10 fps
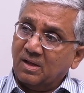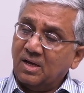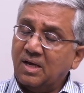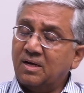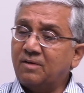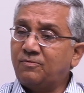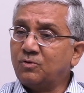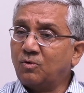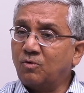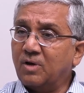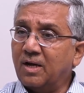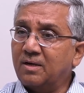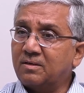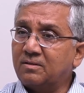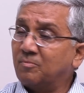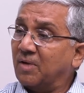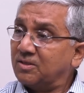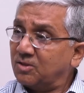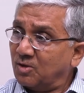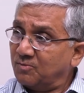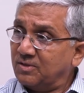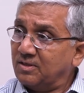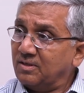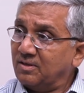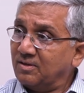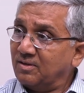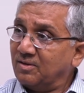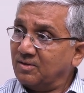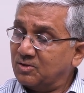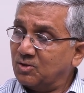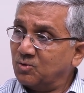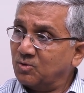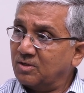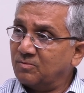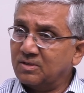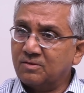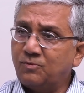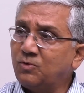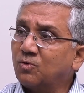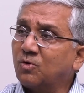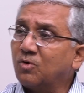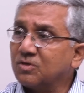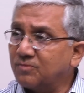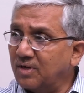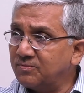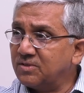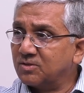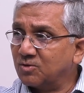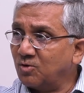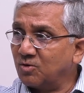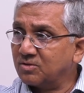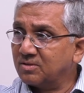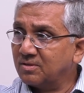And if you look at the budget of the institute, it was a few crores, 5-6 crores.